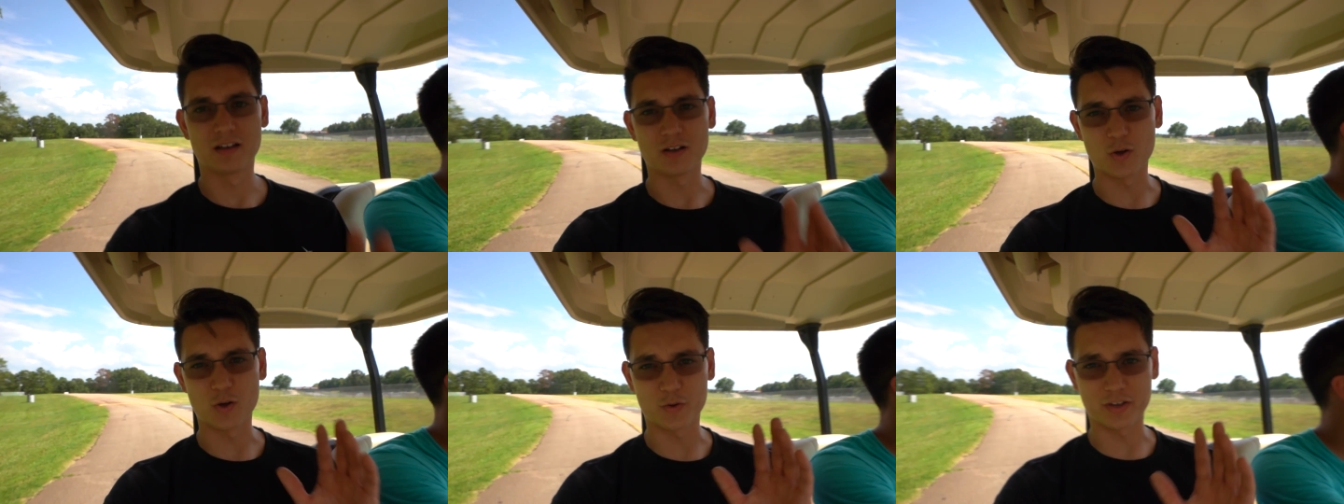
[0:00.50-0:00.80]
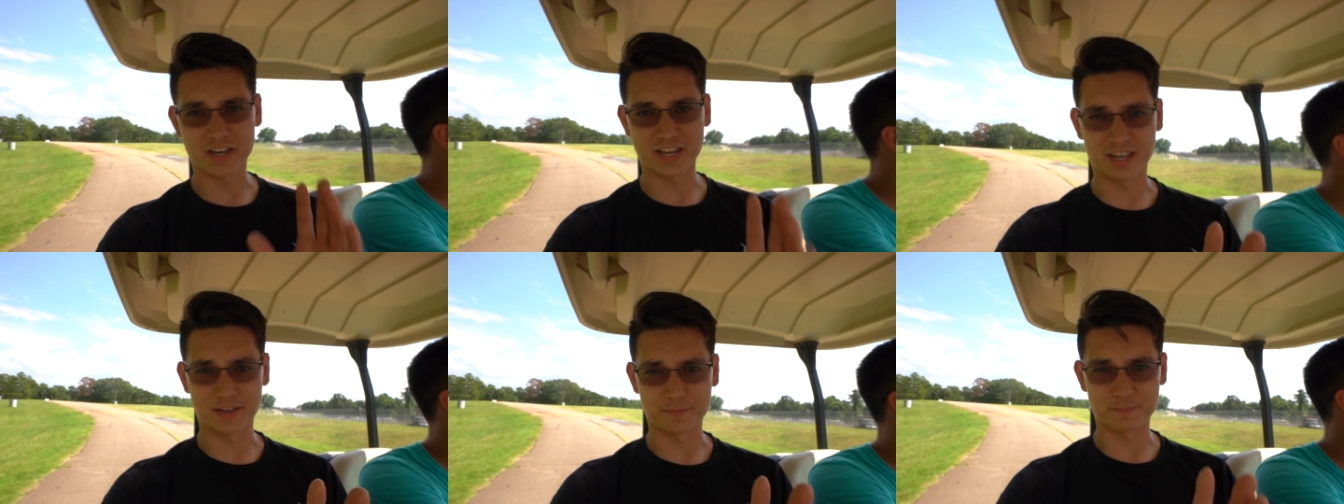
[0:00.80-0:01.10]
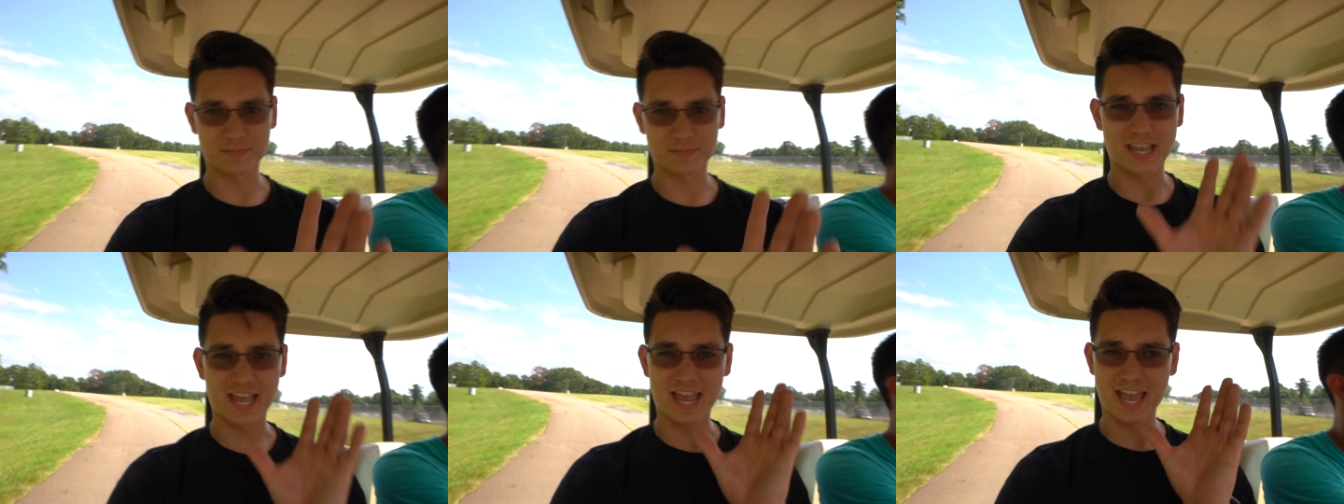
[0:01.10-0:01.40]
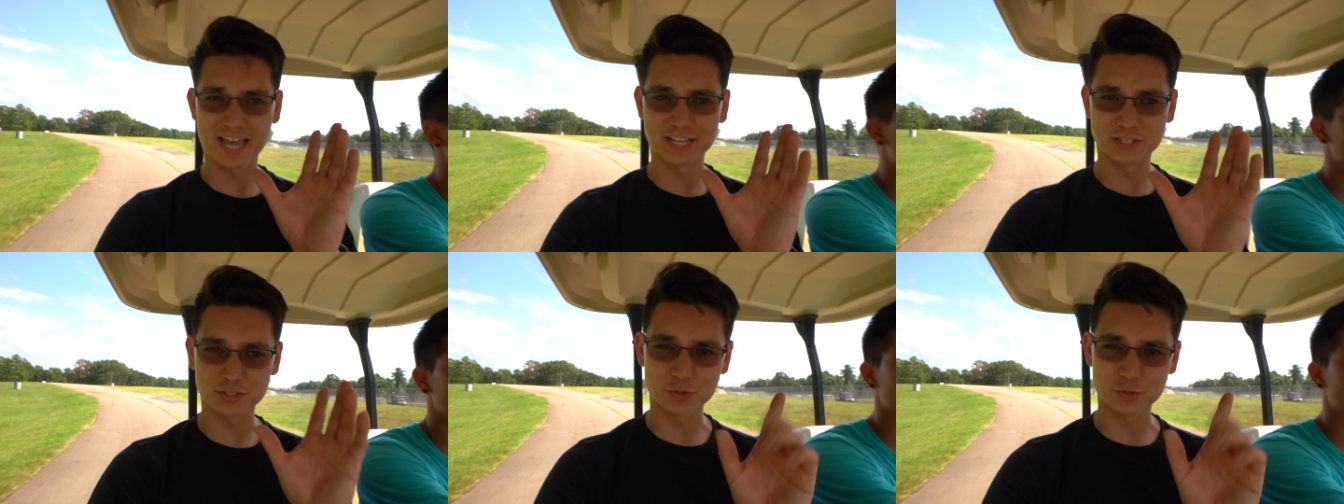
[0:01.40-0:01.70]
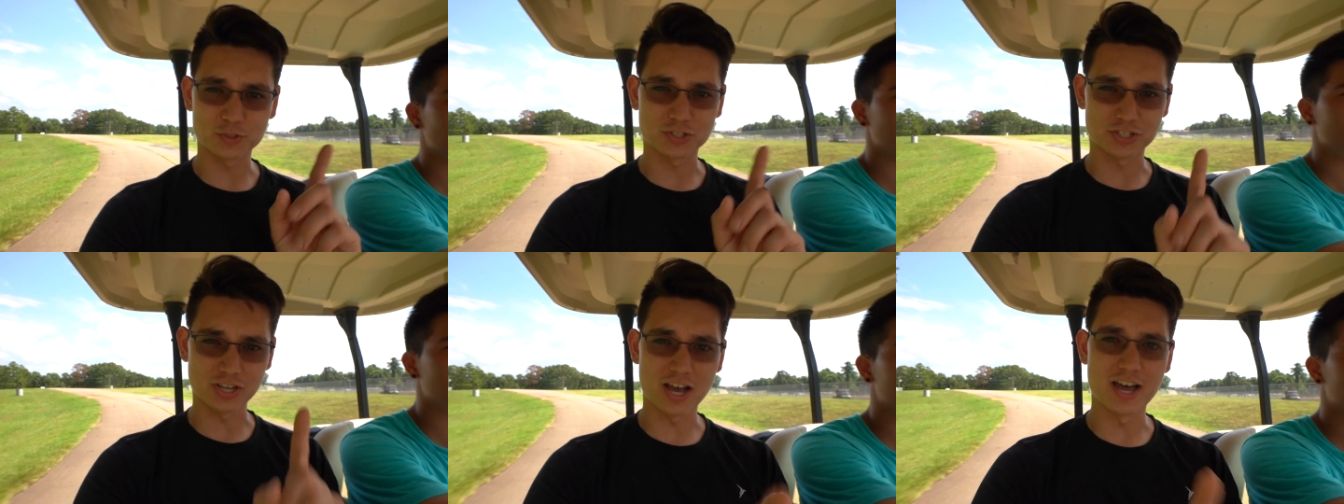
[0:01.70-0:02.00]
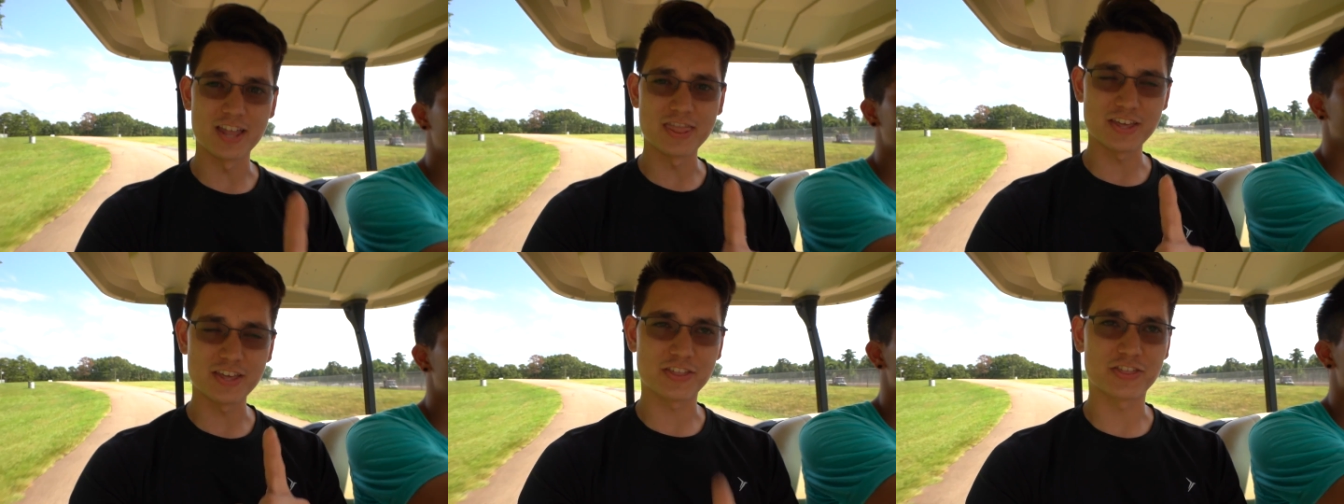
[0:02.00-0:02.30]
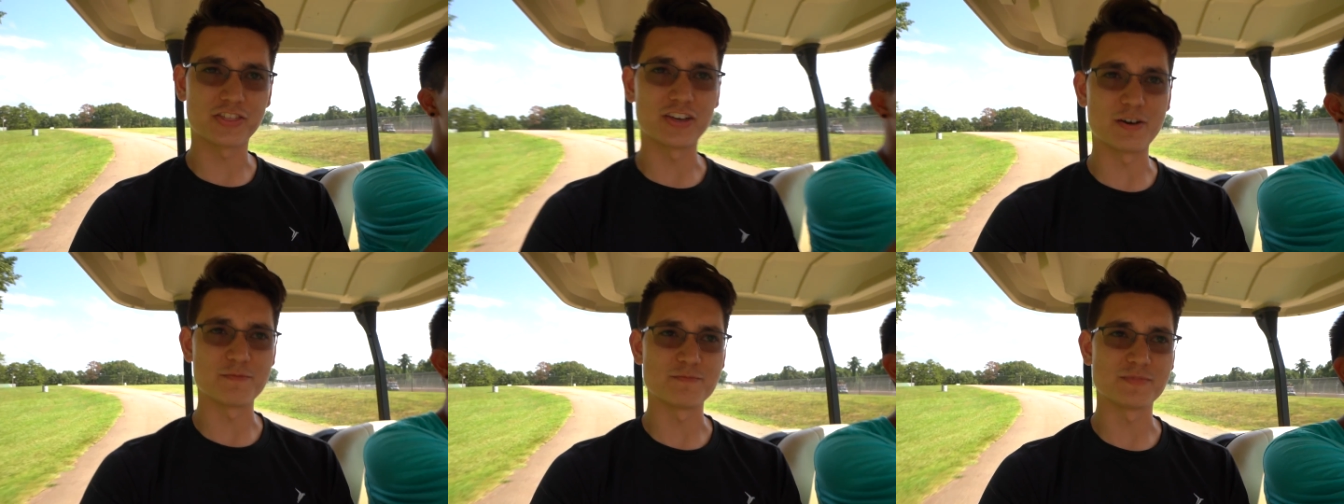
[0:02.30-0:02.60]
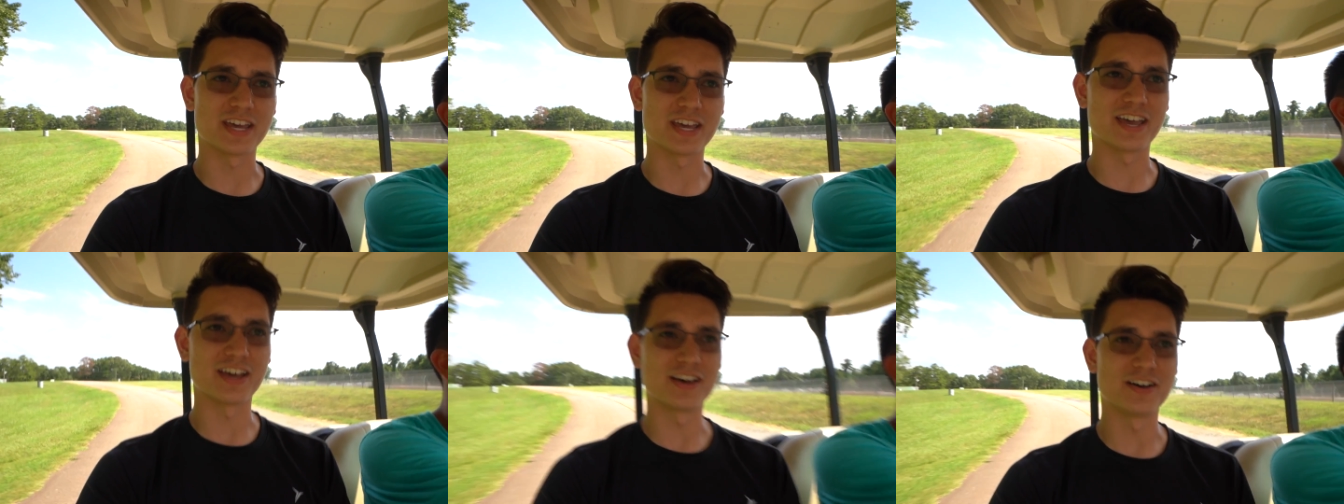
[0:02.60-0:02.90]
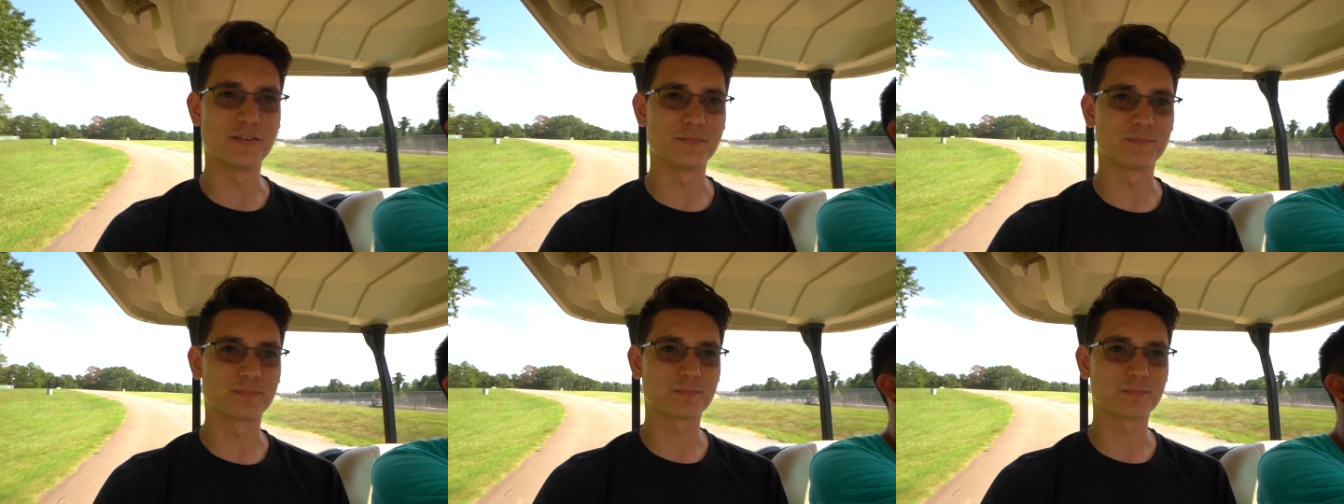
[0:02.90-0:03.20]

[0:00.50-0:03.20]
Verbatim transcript: Okay, as you saw in the thumbnail,